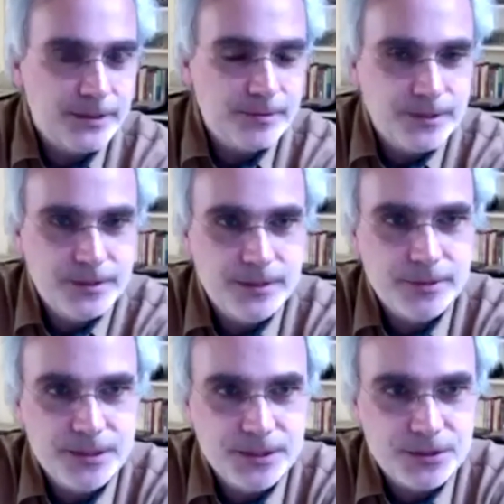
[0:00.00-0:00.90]
It
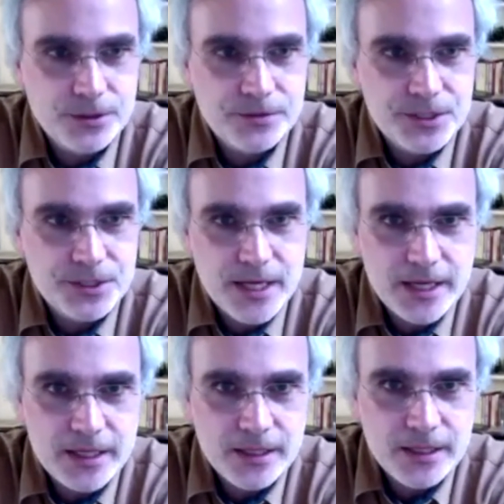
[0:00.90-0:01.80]
would just sort of
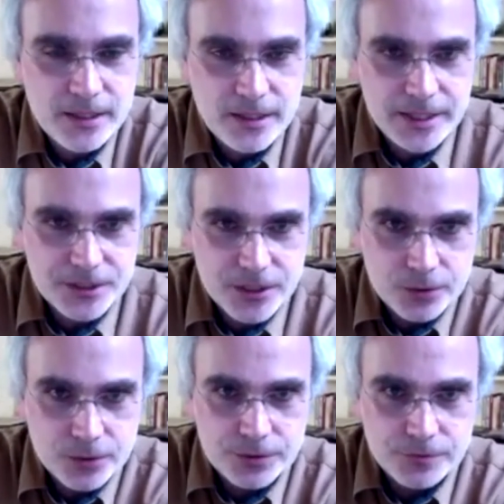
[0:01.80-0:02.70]
stay its
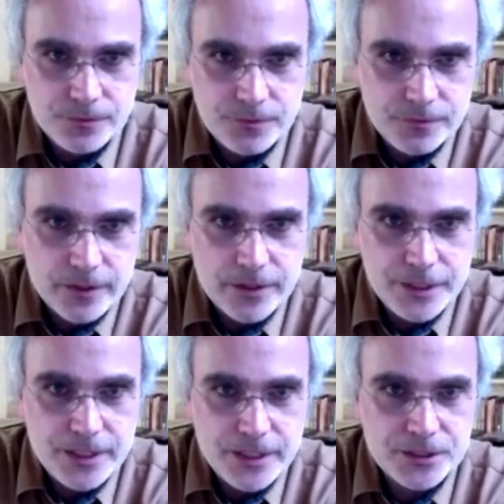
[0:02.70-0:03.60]
own very
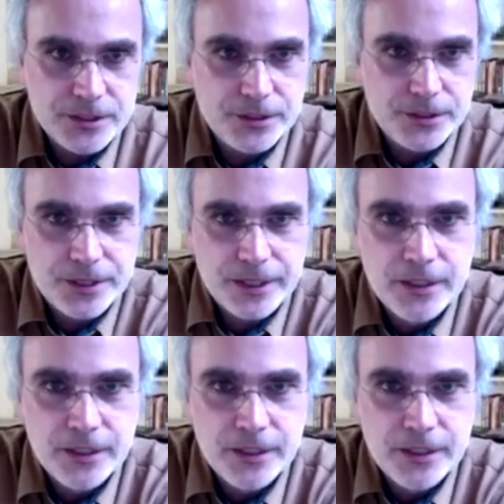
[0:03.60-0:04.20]
niche little thing.